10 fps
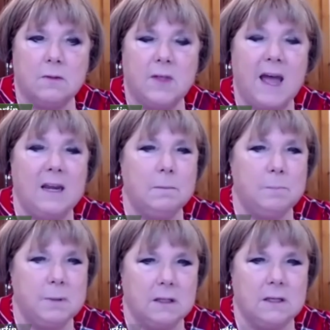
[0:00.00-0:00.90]
That
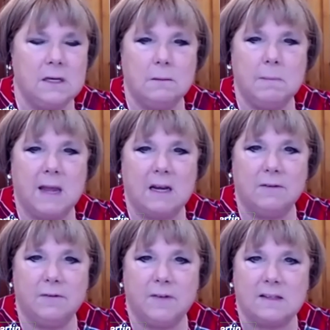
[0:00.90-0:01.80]
ability to
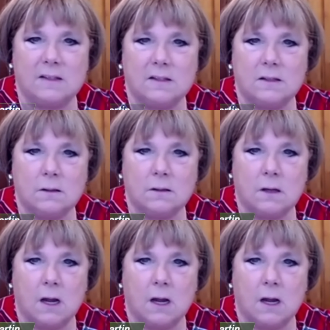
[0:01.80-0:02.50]
manifest,